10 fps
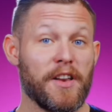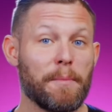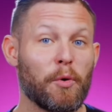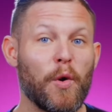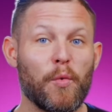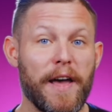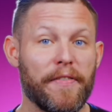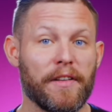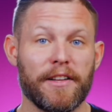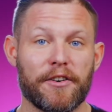The number one way
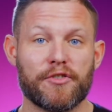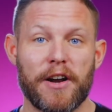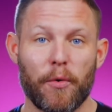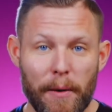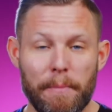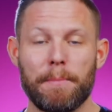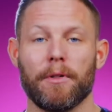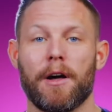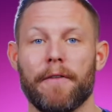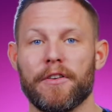that lenders try to rip
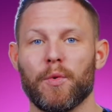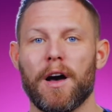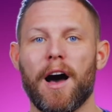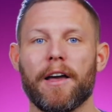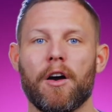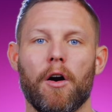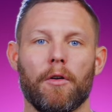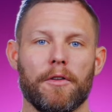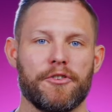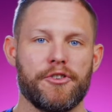people off is what I
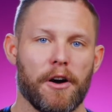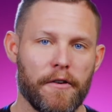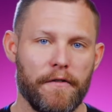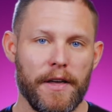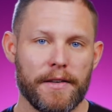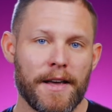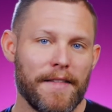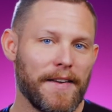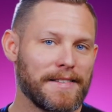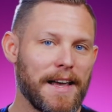call junk fees.
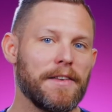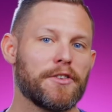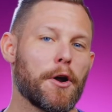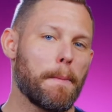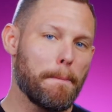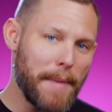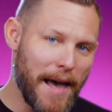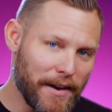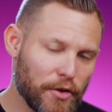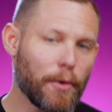They say these are
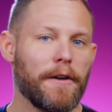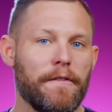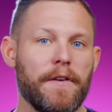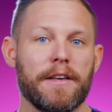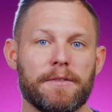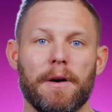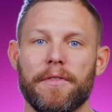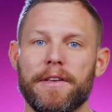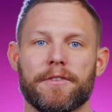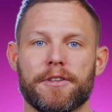mandatory fees,
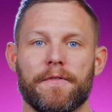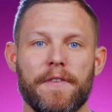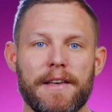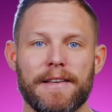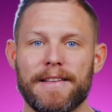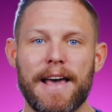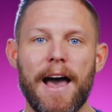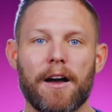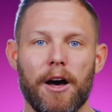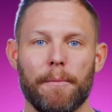but these are just fees they
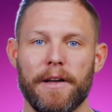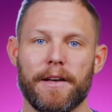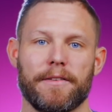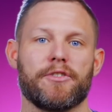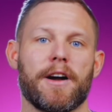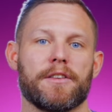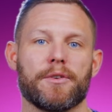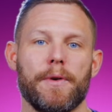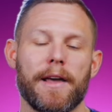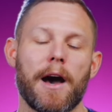tack on because they try to
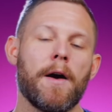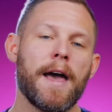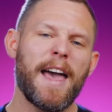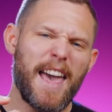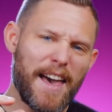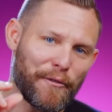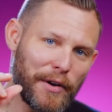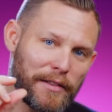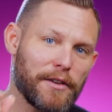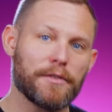squeak out
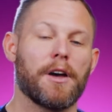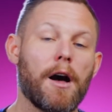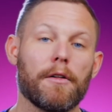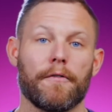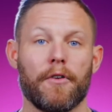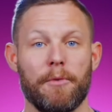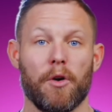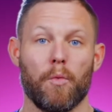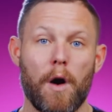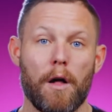every little dollar from
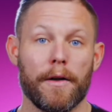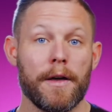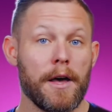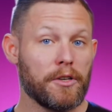your wallet.